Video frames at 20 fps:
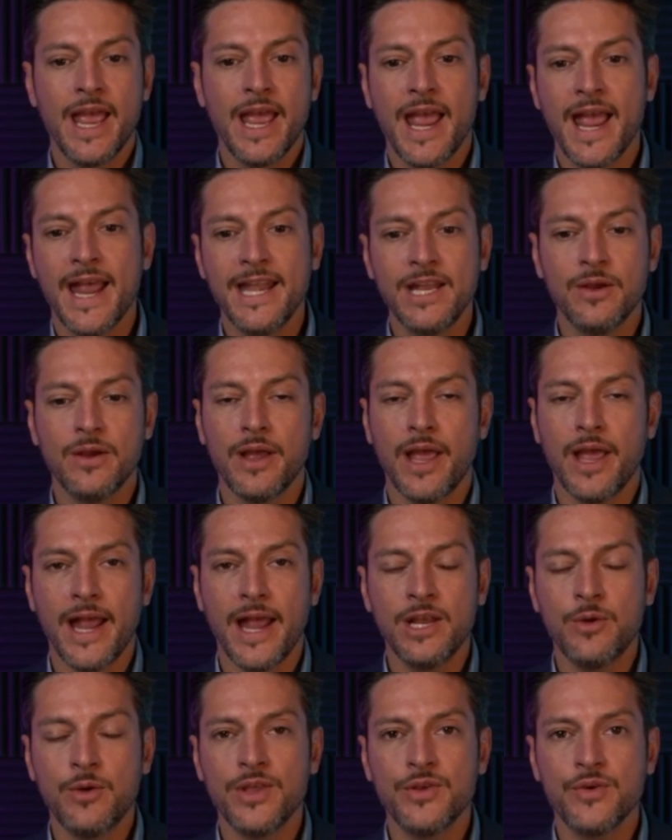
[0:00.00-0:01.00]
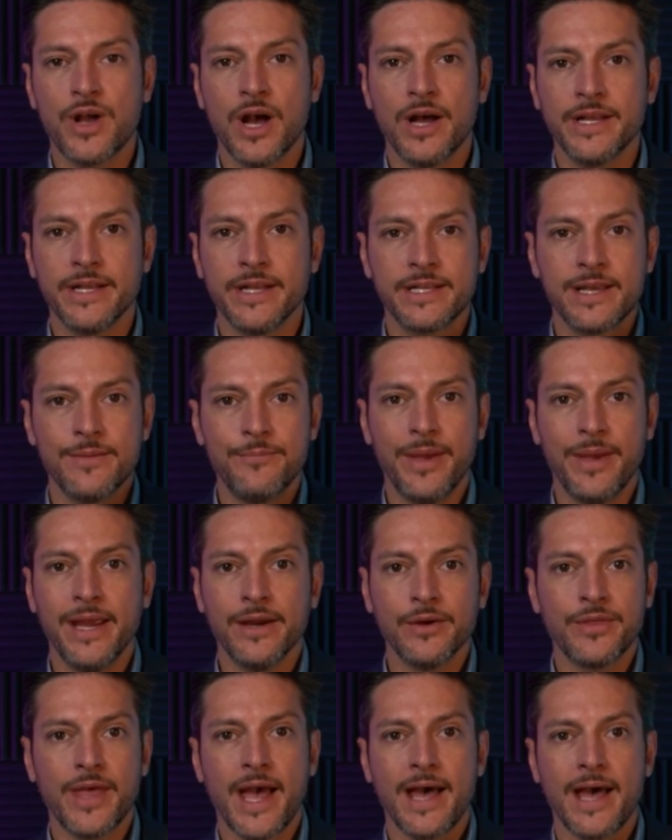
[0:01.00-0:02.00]
Any way you cut it,
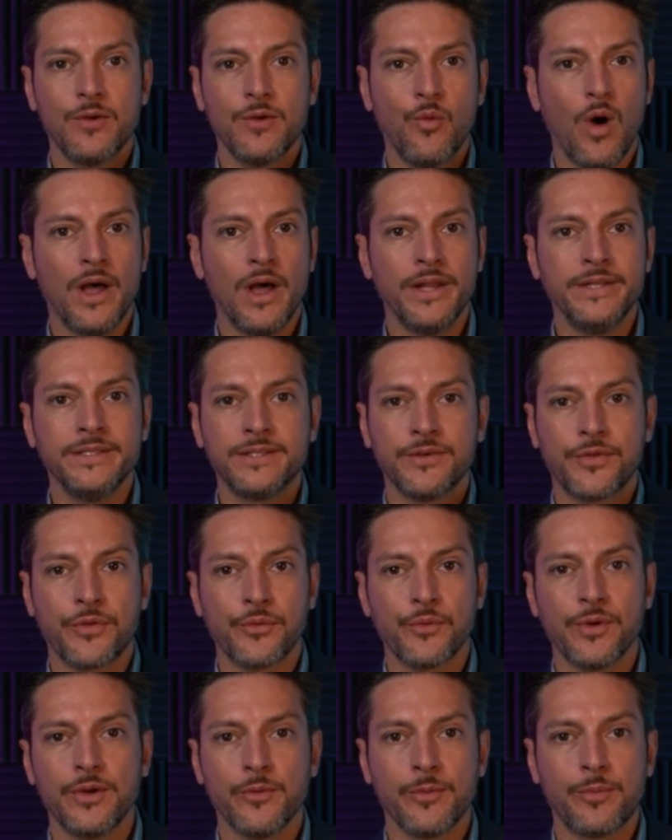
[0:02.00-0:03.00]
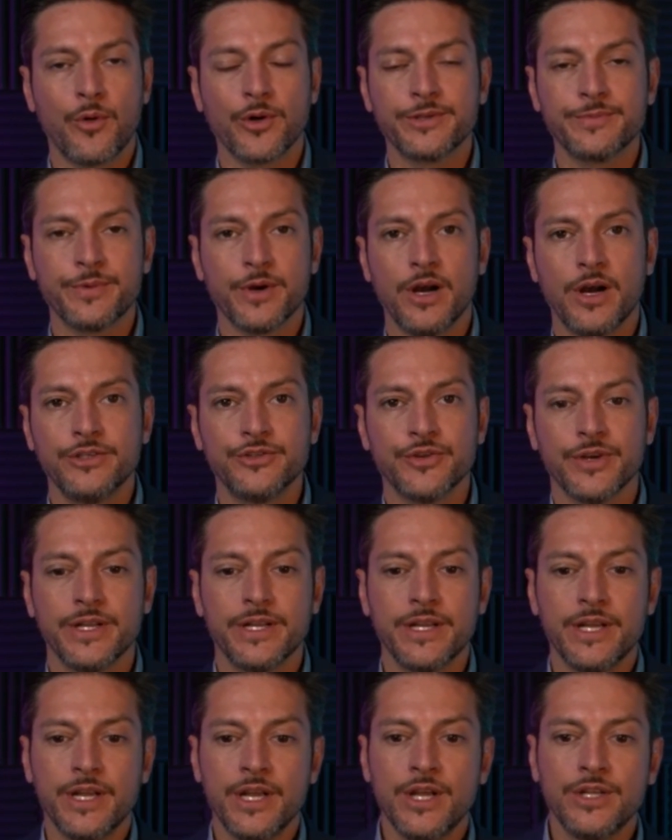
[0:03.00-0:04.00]
compare that 1 to 3 reports per
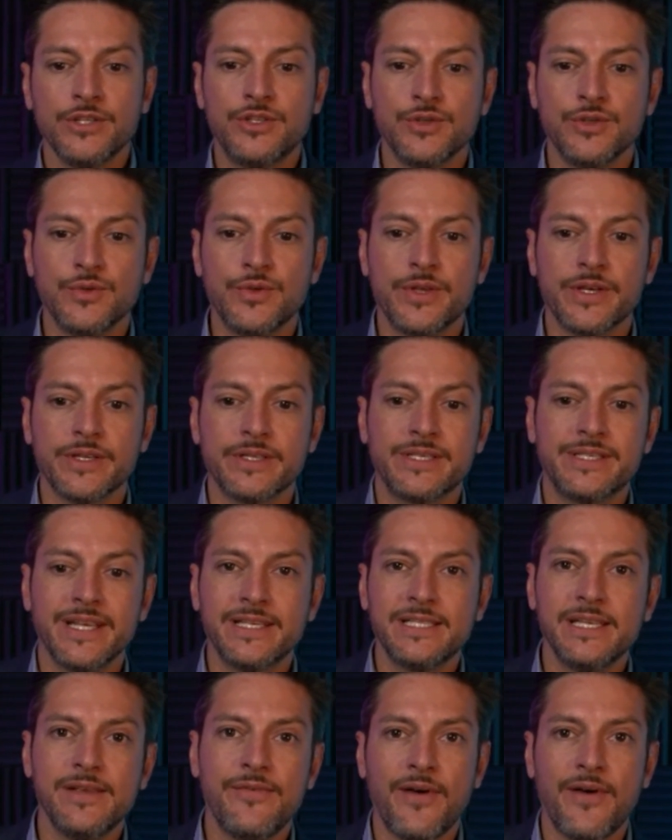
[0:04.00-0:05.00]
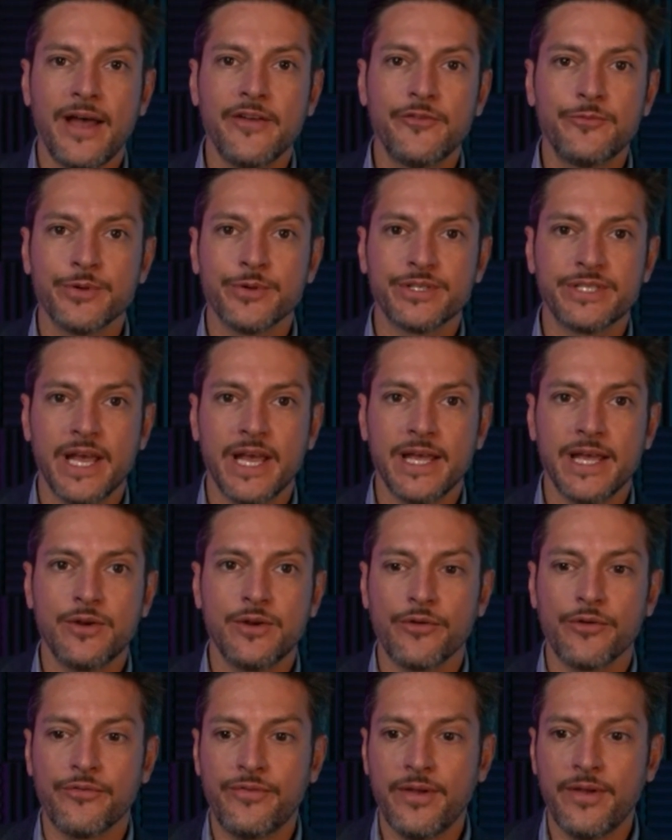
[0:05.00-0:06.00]
100 to the 65%
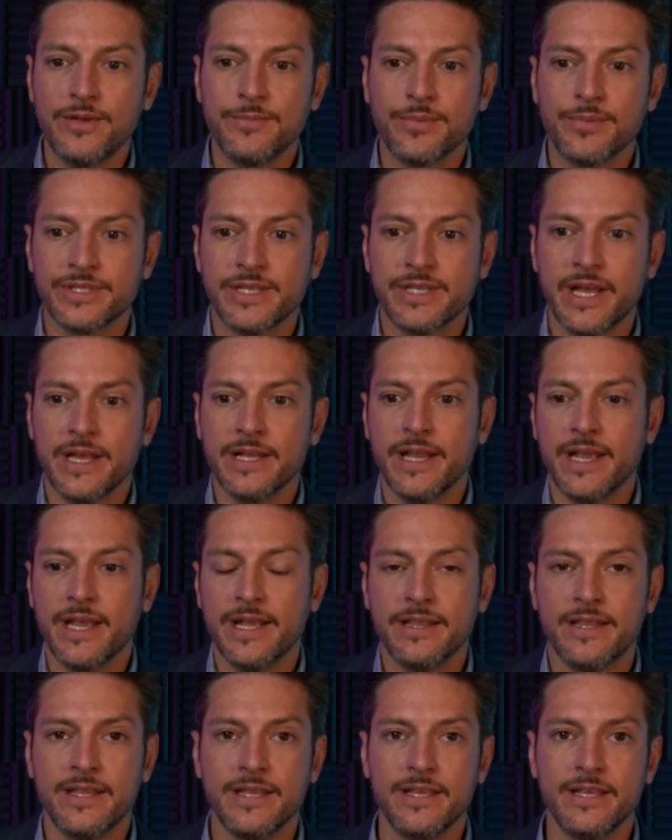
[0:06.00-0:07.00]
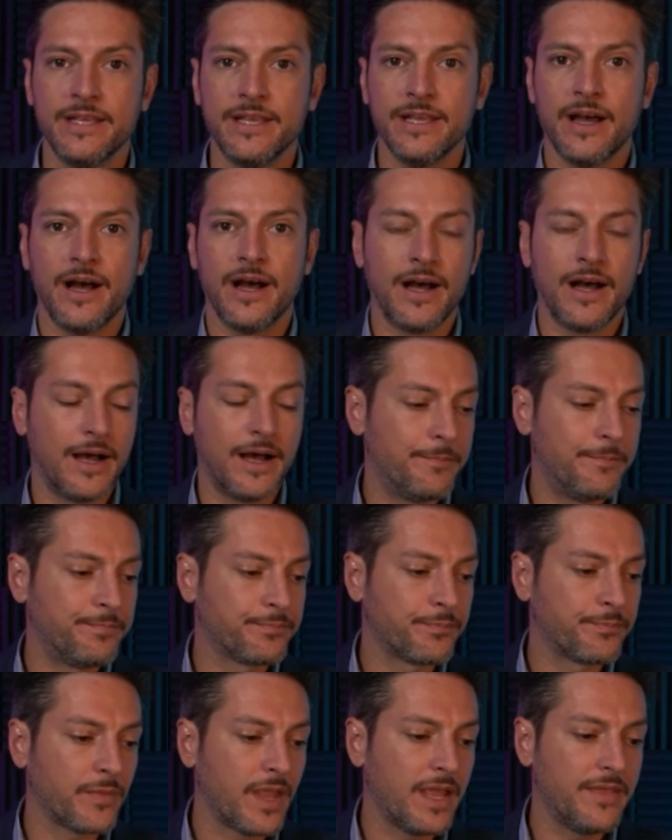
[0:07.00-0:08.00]
or 50% in the
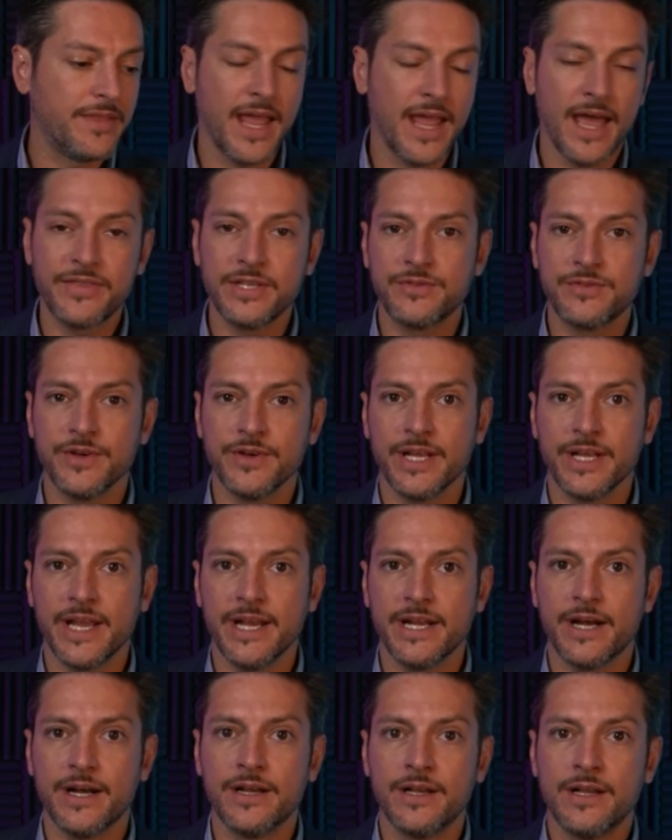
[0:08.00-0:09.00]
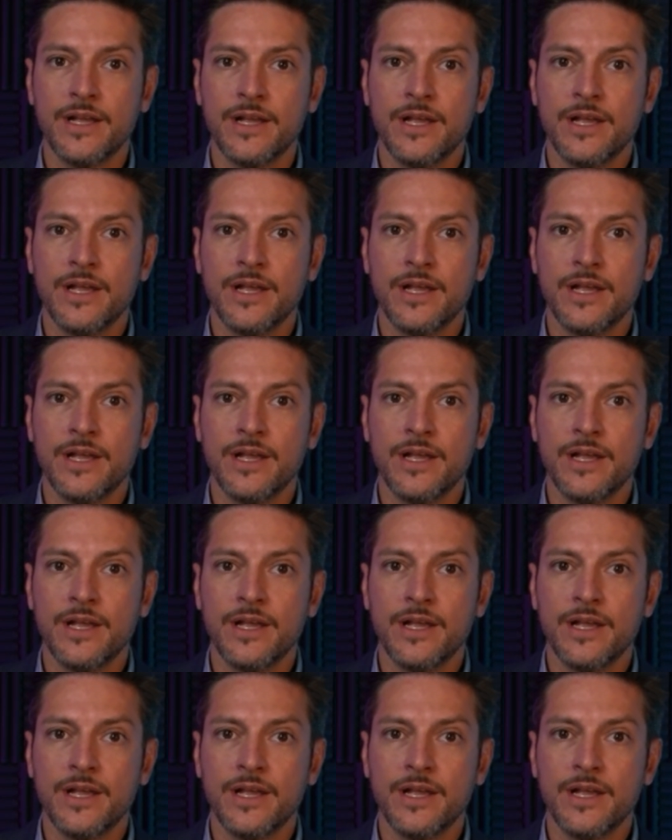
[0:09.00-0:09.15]
Ethisphere data